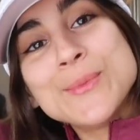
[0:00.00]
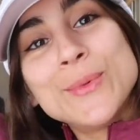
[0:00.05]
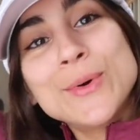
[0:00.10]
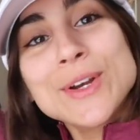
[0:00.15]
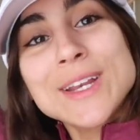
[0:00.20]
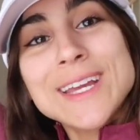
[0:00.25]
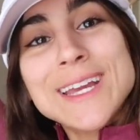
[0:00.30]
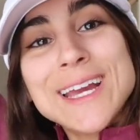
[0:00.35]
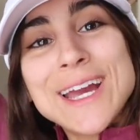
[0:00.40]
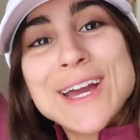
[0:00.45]

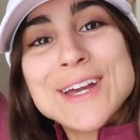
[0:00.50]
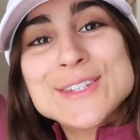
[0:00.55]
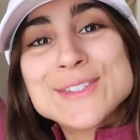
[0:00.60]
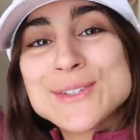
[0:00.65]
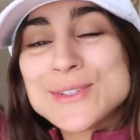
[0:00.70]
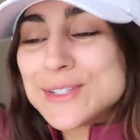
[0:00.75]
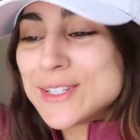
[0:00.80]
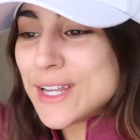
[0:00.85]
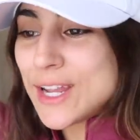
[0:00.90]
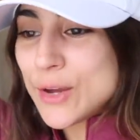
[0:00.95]
morning.
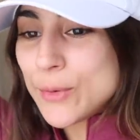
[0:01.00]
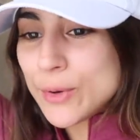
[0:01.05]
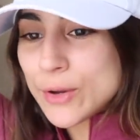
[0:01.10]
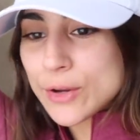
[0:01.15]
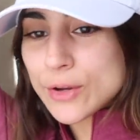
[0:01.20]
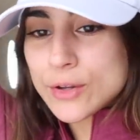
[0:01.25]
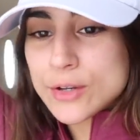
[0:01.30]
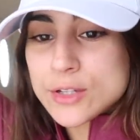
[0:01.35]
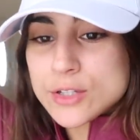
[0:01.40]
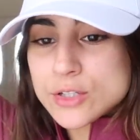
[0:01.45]
So today we
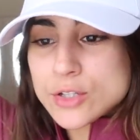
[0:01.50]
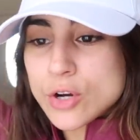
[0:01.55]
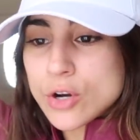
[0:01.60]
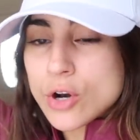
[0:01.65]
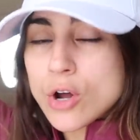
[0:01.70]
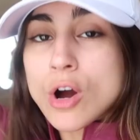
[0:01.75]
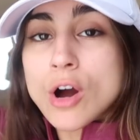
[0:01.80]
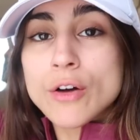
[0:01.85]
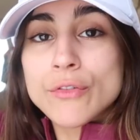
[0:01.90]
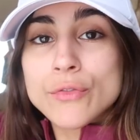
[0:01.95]
are gonna
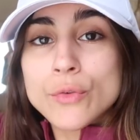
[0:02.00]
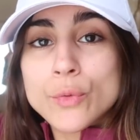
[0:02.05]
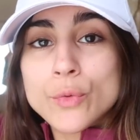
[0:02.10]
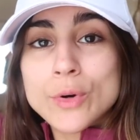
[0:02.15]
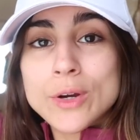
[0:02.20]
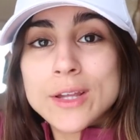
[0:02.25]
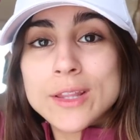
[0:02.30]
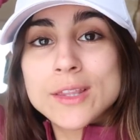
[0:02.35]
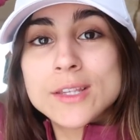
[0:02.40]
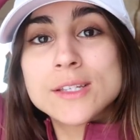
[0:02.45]
start off
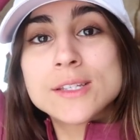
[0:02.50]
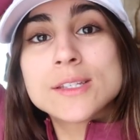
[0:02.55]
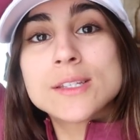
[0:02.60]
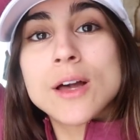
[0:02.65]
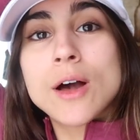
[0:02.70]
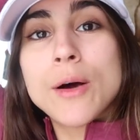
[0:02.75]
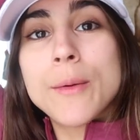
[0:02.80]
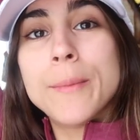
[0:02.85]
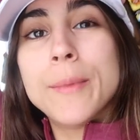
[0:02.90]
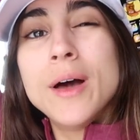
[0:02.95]
with
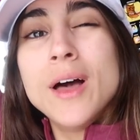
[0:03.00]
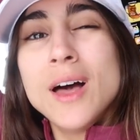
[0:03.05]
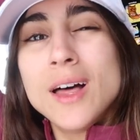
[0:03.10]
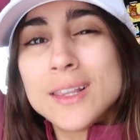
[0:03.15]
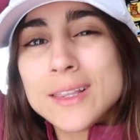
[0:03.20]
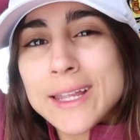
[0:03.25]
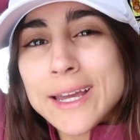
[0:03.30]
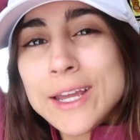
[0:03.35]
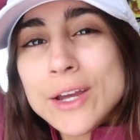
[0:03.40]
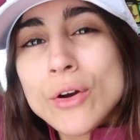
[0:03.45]
some
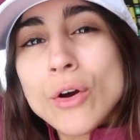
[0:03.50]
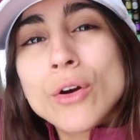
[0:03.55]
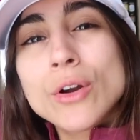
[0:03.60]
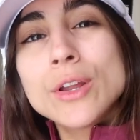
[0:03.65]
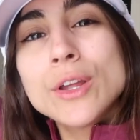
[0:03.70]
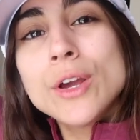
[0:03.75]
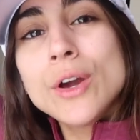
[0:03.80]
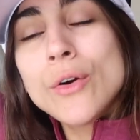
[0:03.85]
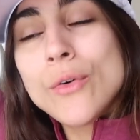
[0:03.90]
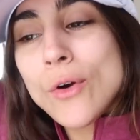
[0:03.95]
light
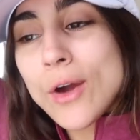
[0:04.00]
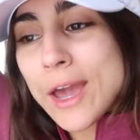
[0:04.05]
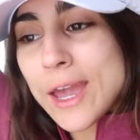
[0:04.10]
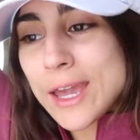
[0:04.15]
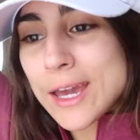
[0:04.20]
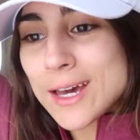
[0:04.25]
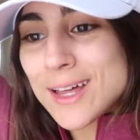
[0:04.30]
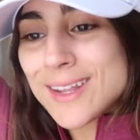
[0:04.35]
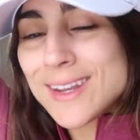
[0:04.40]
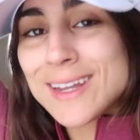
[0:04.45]
cardio
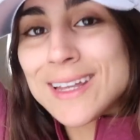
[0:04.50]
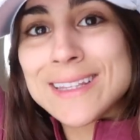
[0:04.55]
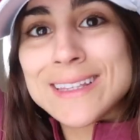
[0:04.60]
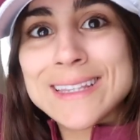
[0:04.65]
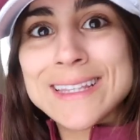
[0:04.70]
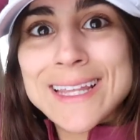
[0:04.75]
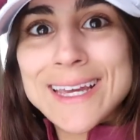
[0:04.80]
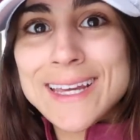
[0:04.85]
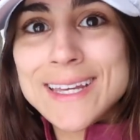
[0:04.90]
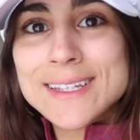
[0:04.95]
and
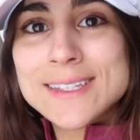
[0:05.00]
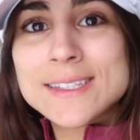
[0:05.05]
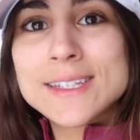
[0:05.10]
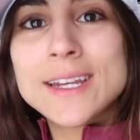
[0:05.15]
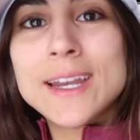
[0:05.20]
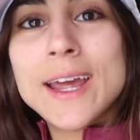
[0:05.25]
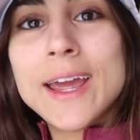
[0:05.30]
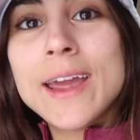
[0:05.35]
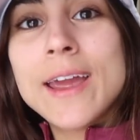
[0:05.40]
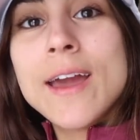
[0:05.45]
legs
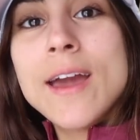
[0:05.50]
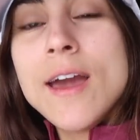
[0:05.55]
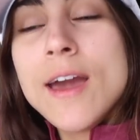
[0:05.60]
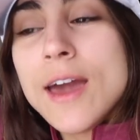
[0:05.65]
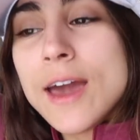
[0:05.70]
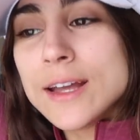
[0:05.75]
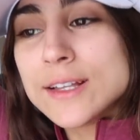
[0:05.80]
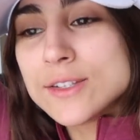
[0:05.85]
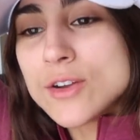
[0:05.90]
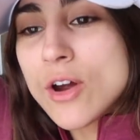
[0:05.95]
today.
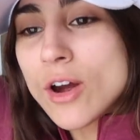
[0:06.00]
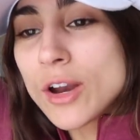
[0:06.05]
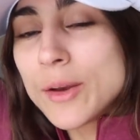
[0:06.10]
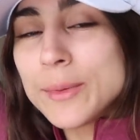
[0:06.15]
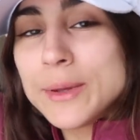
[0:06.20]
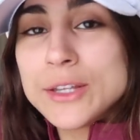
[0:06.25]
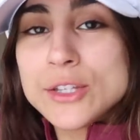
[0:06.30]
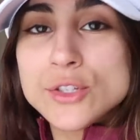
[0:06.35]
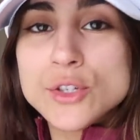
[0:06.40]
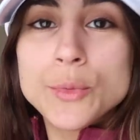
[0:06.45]
It's not gonna
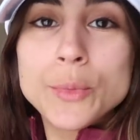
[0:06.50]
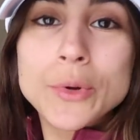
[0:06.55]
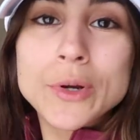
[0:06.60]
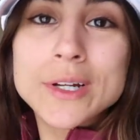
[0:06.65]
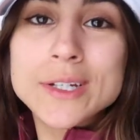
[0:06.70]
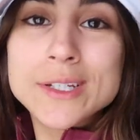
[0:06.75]
be super